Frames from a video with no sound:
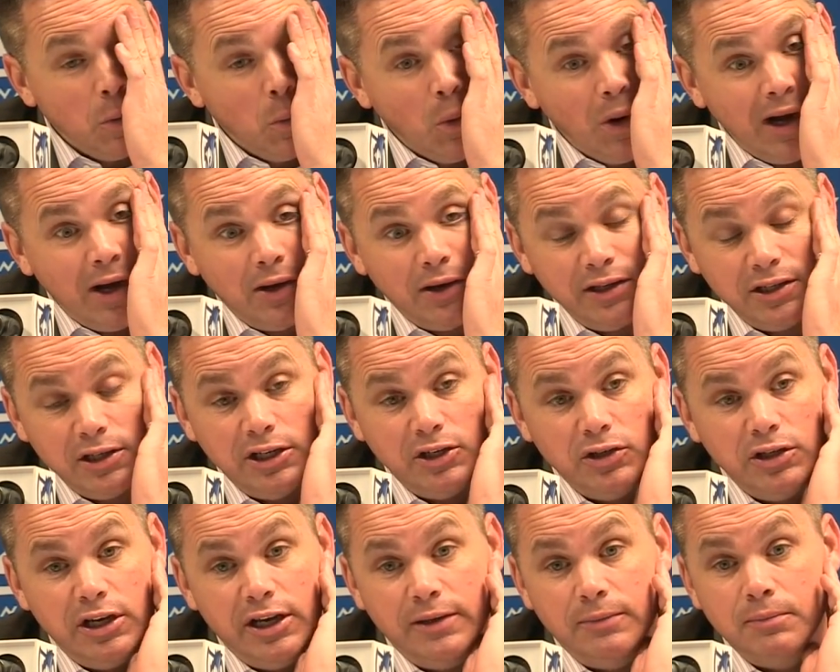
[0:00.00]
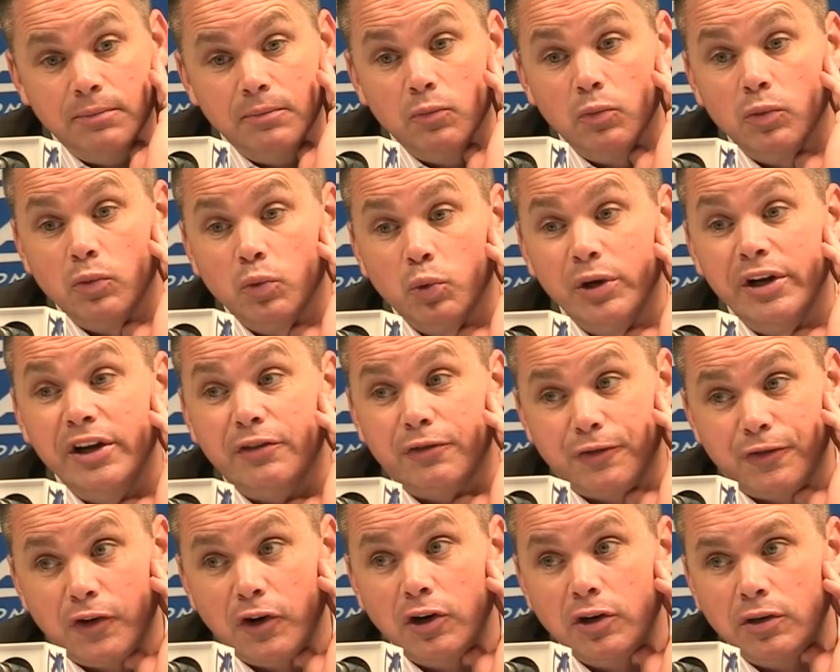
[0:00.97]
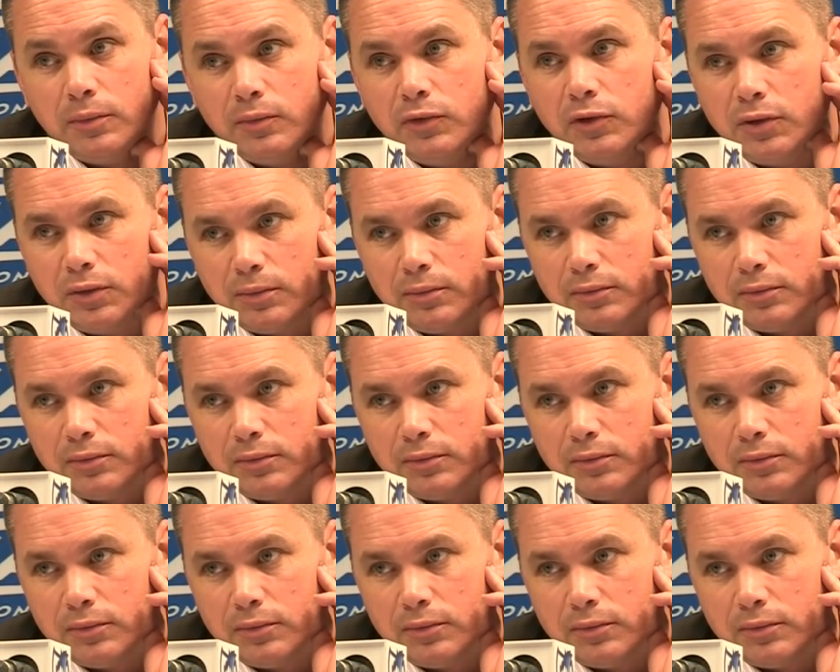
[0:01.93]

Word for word: Well, it, it reaffirmed